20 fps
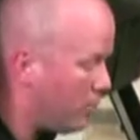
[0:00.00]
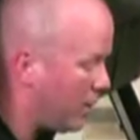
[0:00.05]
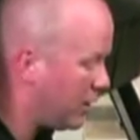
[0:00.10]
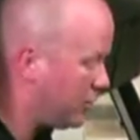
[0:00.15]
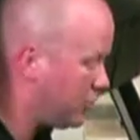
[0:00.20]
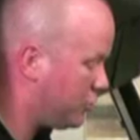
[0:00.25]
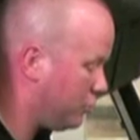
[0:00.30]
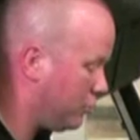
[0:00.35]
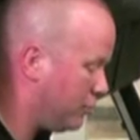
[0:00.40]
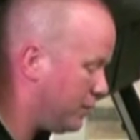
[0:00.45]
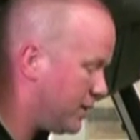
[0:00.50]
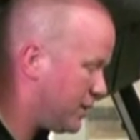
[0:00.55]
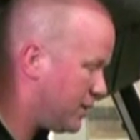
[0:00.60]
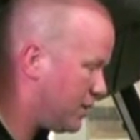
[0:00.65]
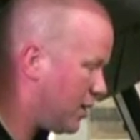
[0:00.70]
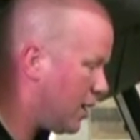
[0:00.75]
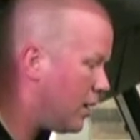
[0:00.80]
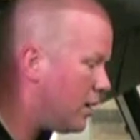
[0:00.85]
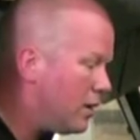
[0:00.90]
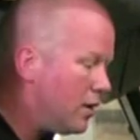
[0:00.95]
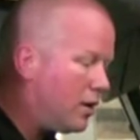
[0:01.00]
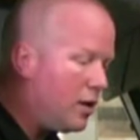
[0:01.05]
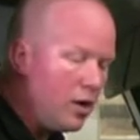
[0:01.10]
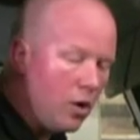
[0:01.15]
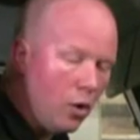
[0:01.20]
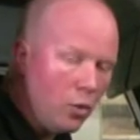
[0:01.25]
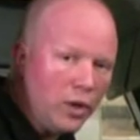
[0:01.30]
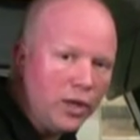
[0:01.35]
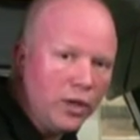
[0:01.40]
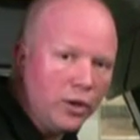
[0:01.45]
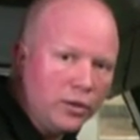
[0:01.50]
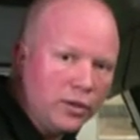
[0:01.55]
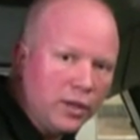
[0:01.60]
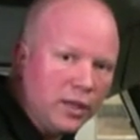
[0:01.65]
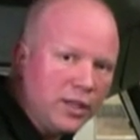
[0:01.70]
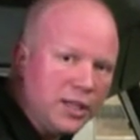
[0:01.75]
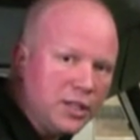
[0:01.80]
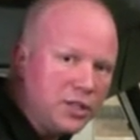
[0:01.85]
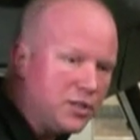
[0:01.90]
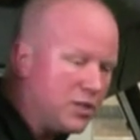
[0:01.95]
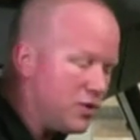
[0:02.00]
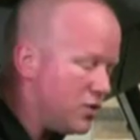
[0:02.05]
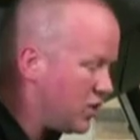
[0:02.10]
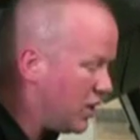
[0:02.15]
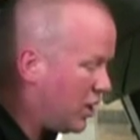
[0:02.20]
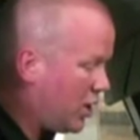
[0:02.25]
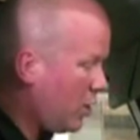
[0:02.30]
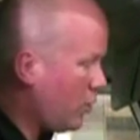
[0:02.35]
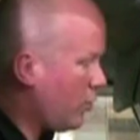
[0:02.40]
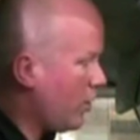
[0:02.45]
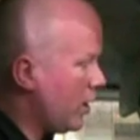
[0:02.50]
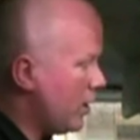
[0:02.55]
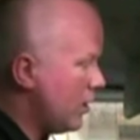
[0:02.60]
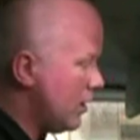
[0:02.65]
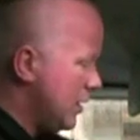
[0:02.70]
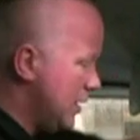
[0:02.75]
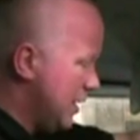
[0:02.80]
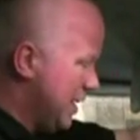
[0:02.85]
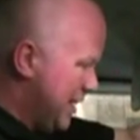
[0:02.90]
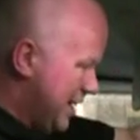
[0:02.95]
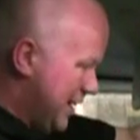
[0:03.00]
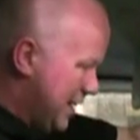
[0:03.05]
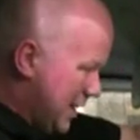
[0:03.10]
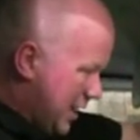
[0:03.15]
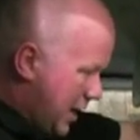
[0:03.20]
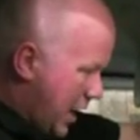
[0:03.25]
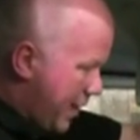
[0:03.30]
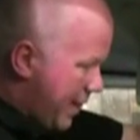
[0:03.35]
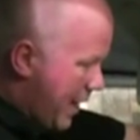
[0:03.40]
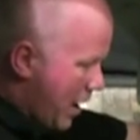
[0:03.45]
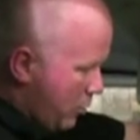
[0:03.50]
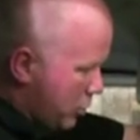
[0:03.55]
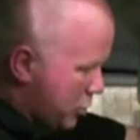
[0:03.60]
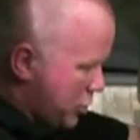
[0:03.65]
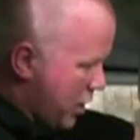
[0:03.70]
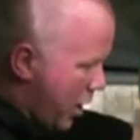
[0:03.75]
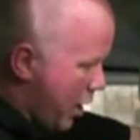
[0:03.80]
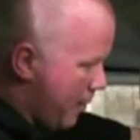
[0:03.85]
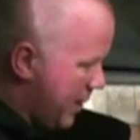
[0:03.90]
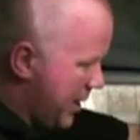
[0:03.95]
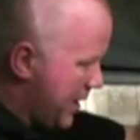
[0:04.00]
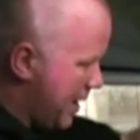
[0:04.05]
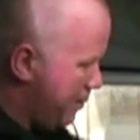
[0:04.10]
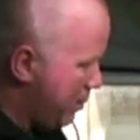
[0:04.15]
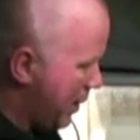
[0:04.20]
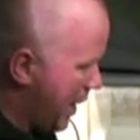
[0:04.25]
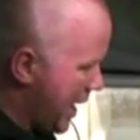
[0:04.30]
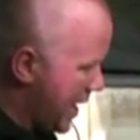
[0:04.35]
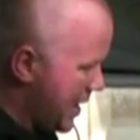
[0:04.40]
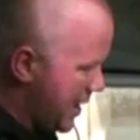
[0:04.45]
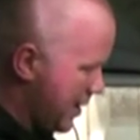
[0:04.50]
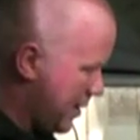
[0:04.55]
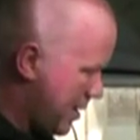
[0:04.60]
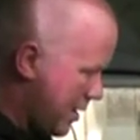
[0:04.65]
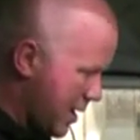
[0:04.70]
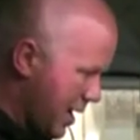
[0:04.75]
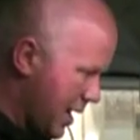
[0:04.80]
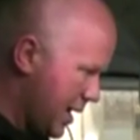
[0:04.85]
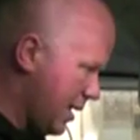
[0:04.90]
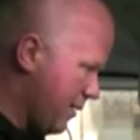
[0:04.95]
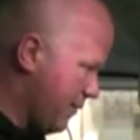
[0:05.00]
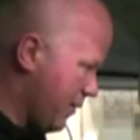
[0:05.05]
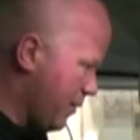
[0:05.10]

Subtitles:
make sure it's all in good condition and secure. And that will show up any play in any of